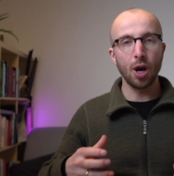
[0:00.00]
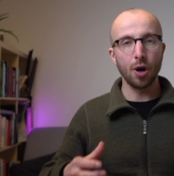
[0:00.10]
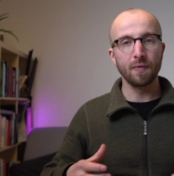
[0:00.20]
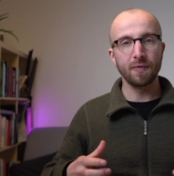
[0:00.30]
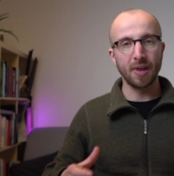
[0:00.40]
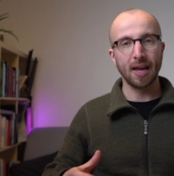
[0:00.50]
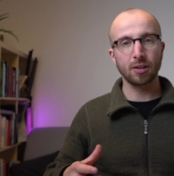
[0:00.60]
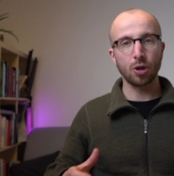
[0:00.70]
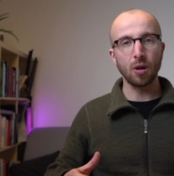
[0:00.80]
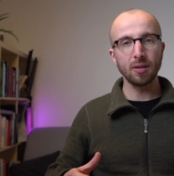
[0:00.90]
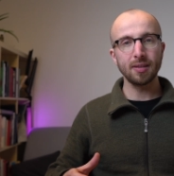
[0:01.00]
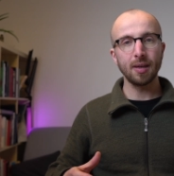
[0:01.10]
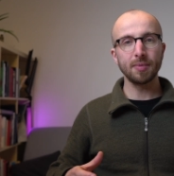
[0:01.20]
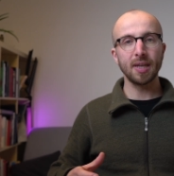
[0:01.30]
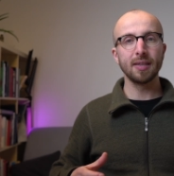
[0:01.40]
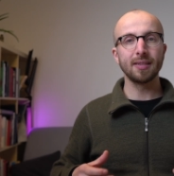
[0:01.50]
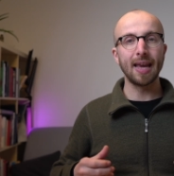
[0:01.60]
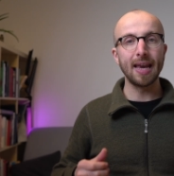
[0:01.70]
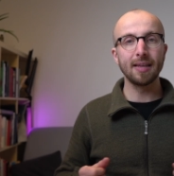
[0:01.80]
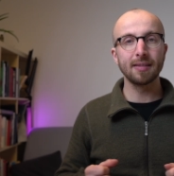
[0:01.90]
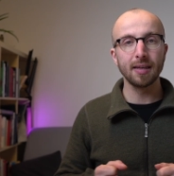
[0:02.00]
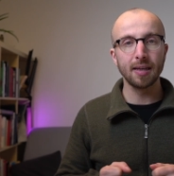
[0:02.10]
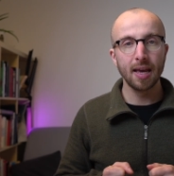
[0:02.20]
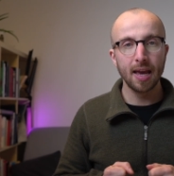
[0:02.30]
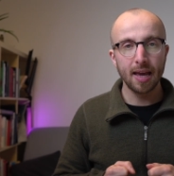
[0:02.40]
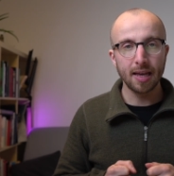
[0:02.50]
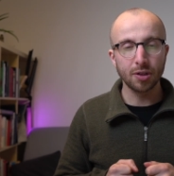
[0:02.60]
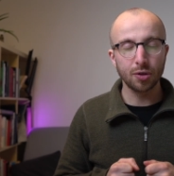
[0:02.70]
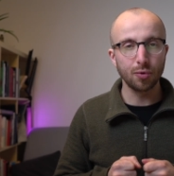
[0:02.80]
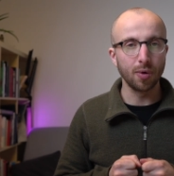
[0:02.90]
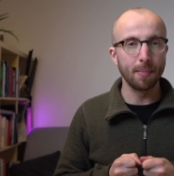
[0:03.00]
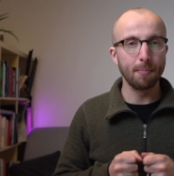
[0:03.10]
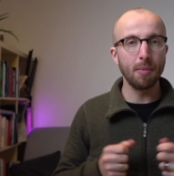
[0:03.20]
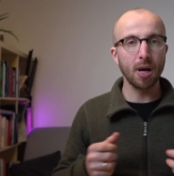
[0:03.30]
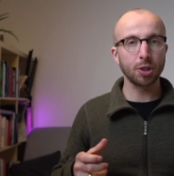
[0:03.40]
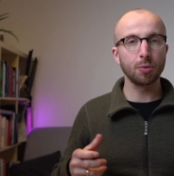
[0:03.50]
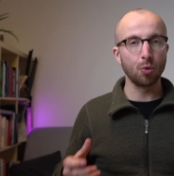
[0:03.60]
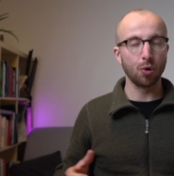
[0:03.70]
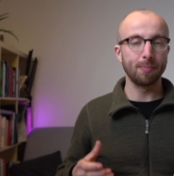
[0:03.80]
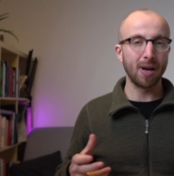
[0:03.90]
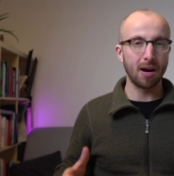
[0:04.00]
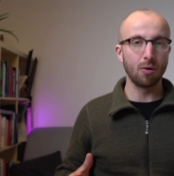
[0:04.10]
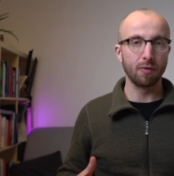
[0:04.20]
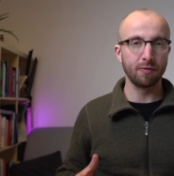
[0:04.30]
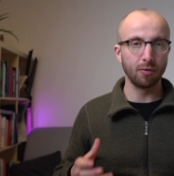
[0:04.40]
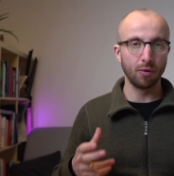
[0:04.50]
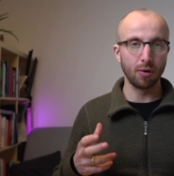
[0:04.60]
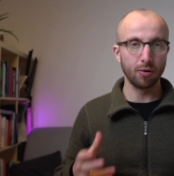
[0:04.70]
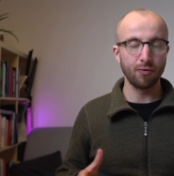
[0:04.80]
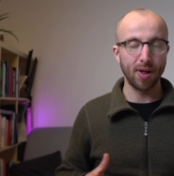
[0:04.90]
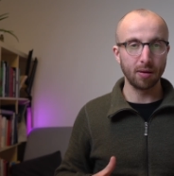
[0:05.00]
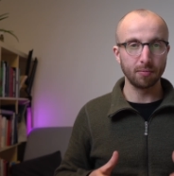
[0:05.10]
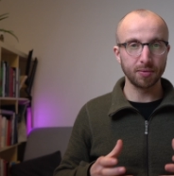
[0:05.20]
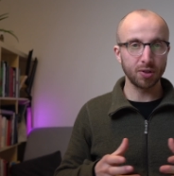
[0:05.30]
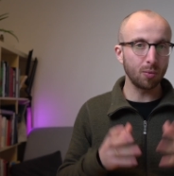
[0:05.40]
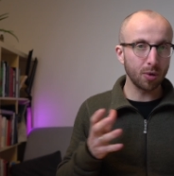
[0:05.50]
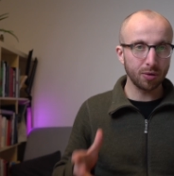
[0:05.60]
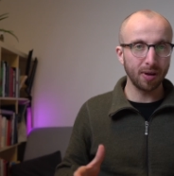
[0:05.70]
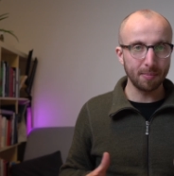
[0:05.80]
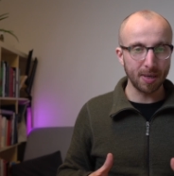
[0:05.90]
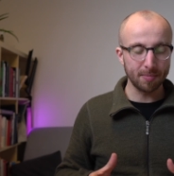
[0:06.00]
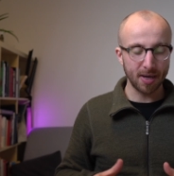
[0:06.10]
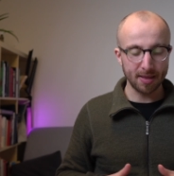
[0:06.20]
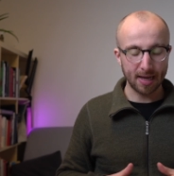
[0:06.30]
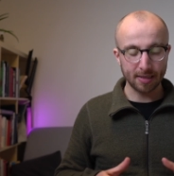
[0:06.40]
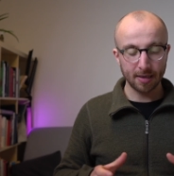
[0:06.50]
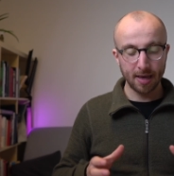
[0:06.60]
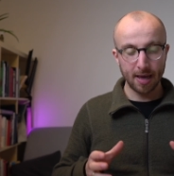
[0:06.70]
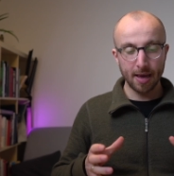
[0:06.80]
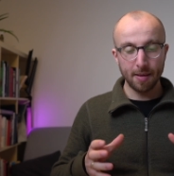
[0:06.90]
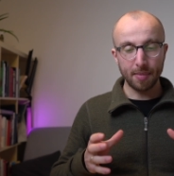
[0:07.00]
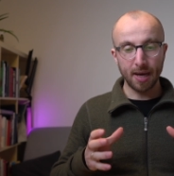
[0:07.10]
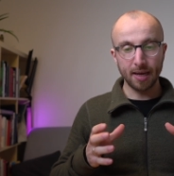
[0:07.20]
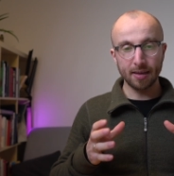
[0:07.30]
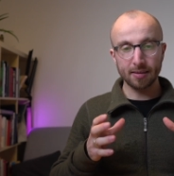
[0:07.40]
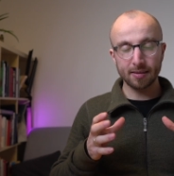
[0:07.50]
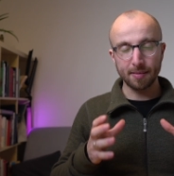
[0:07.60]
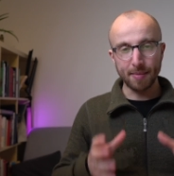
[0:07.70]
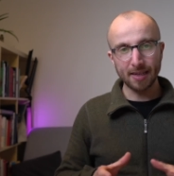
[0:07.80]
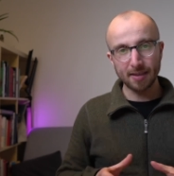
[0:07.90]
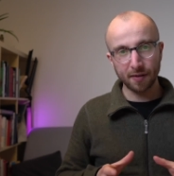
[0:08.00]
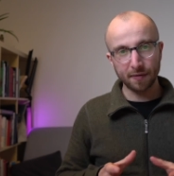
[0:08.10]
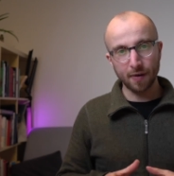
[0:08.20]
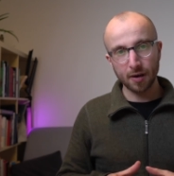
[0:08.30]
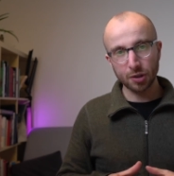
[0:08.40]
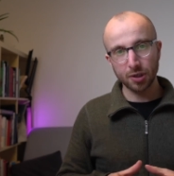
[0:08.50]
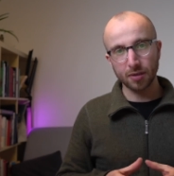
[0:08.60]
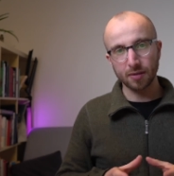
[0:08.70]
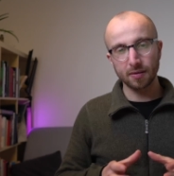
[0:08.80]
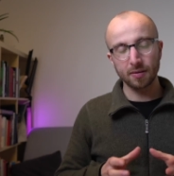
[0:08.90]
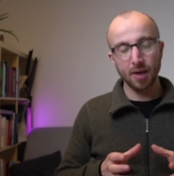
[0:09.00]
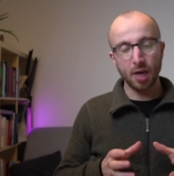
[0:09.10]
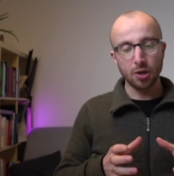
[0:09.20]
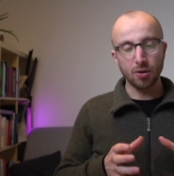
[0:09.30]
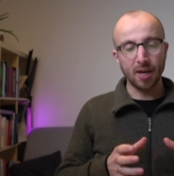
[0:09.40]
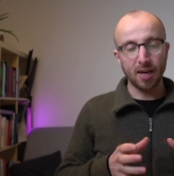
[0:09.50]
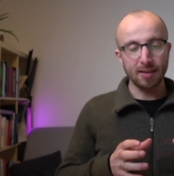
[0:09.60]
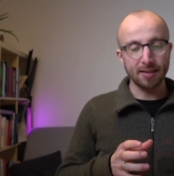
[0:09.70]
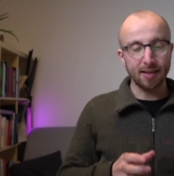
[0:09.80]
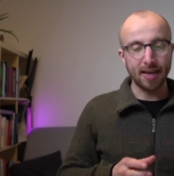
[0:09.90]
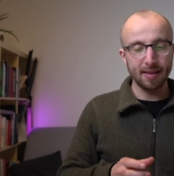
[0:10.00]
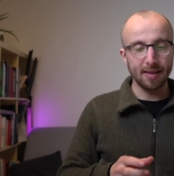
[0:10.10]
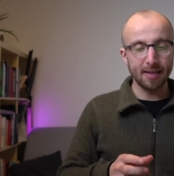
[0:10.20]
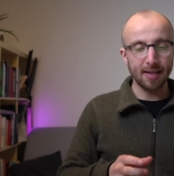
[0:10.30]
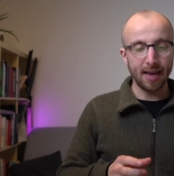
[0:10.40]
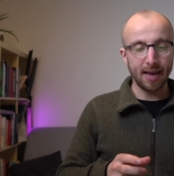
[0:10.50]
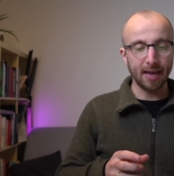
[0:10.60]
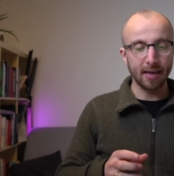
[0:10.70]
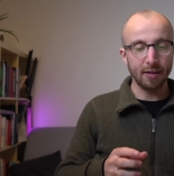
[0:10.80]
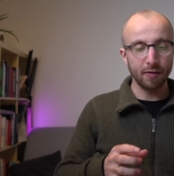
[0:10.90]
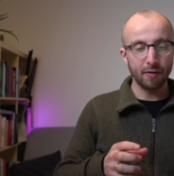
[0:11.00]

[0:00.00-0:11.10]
of that concept, and it takes it into a much more powerful realm. So what do I mean by that? By semantic functions, you can say that a